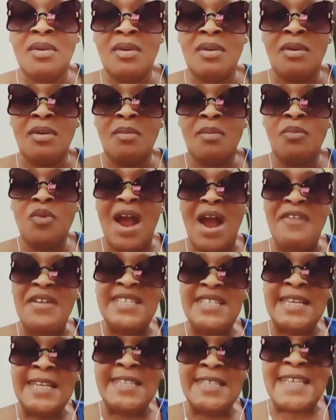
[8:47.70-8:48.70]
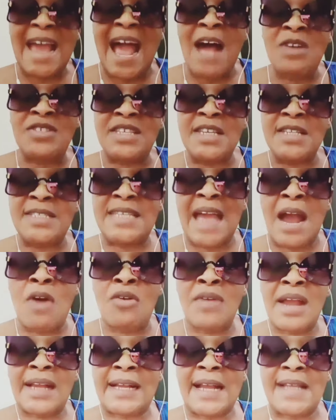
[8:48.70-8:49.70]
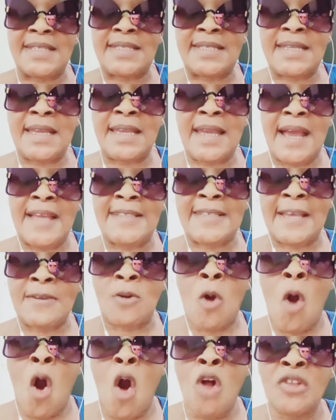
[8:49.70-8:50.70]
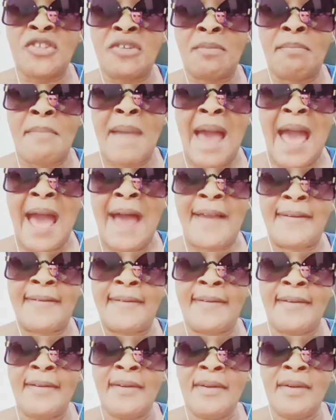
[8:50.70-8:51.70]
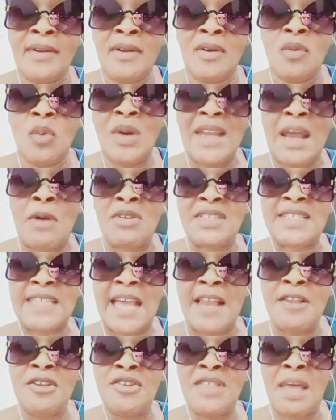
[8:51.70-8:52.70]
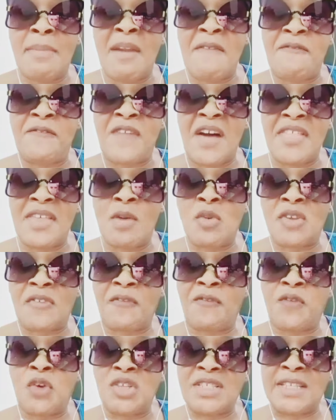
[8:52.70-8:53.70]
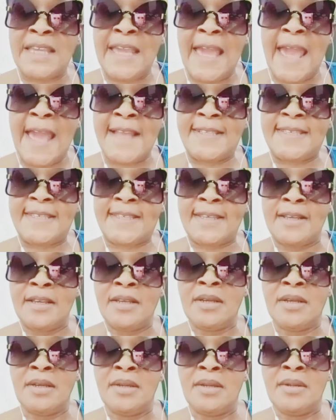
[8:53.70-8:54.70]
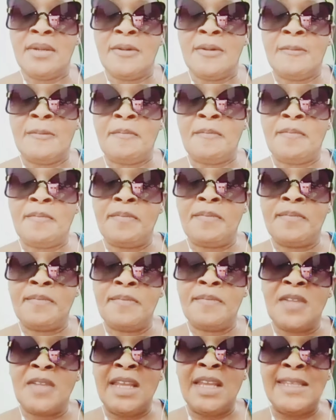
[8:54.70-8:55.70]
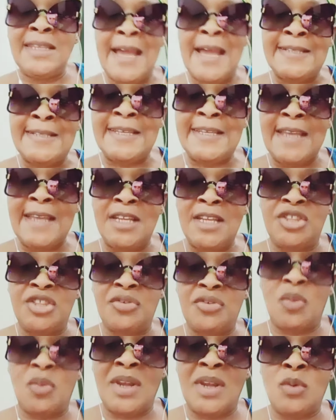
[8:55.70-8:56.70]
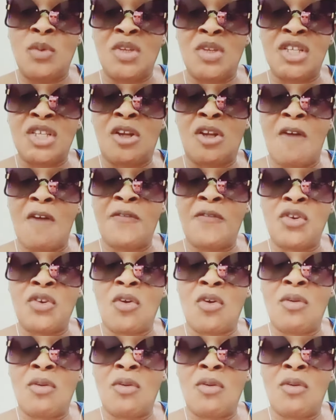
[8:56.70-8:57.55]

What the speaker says: Buhari is in his house in Daura Katsina, he's an old man. When I was telling you that my father was 48 in 1983 when he was governor.